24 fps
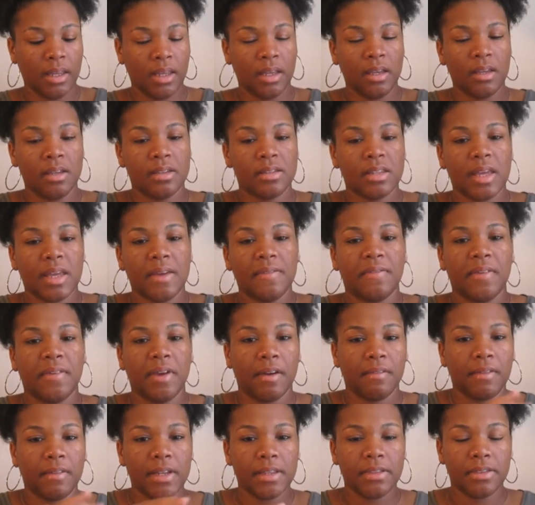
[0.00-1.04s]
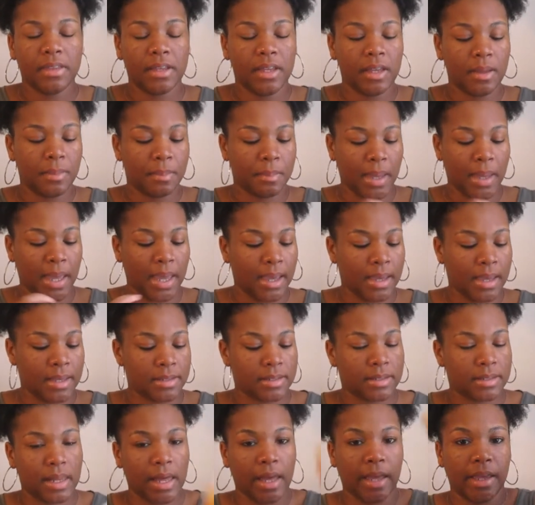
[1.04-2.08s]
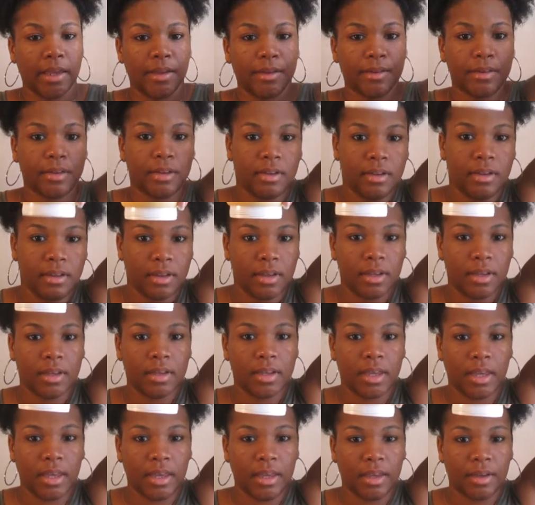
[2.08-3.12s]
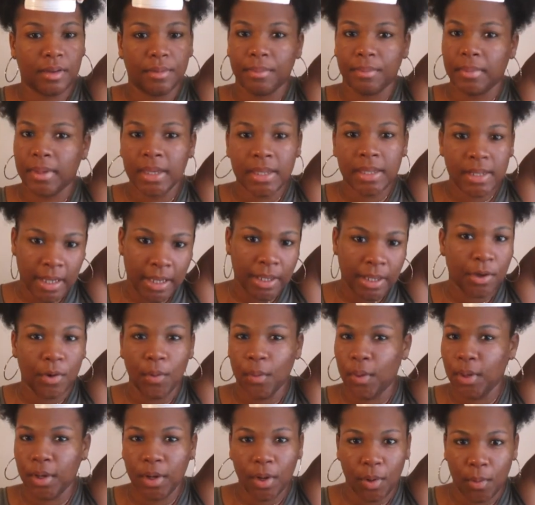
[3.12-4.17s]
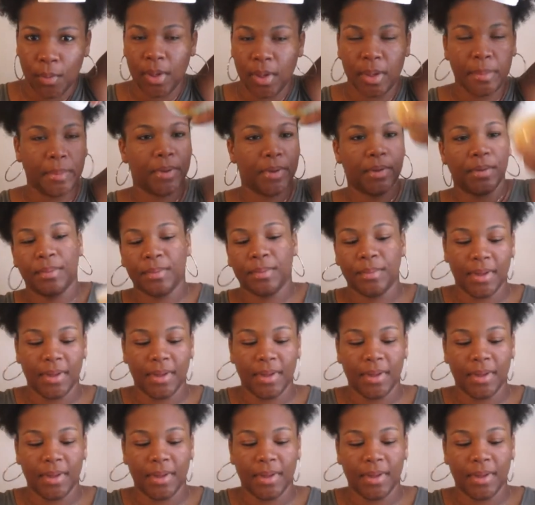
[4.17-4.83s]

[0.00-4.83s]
it is a very thick mask, like again, it ain't going nowhere, boo.